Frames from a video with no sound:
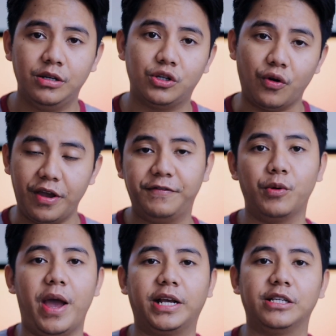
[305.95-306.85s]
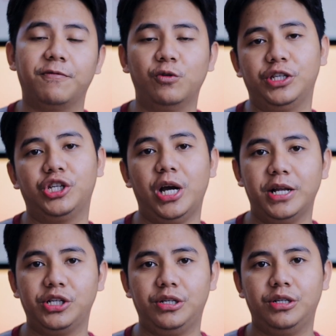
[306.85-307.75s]
So if your Mac is fully
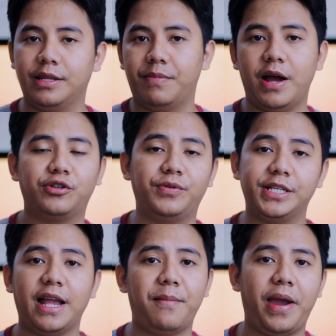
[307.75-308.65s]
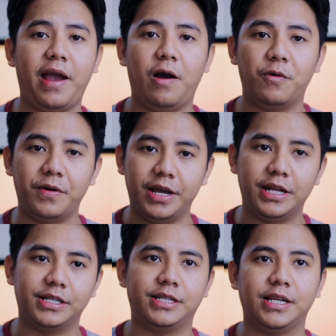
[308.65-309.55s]
charged, the battery somehow
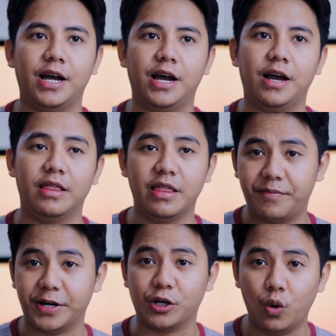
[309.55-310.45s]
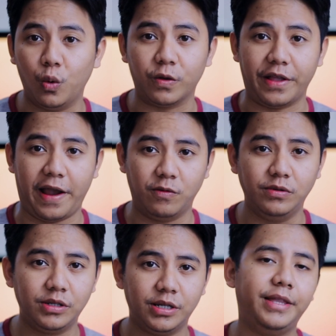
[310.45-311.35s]
it's a little bit cooled
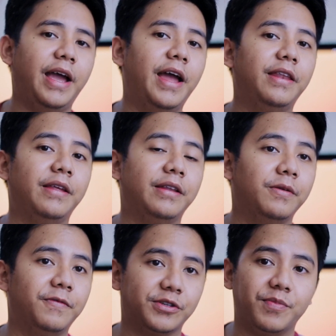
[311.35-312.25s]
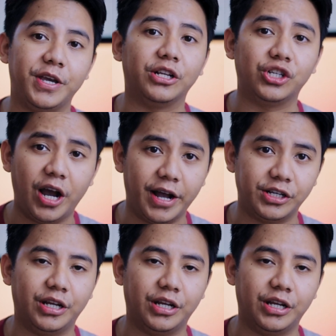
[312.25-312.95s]
down than it was being charged.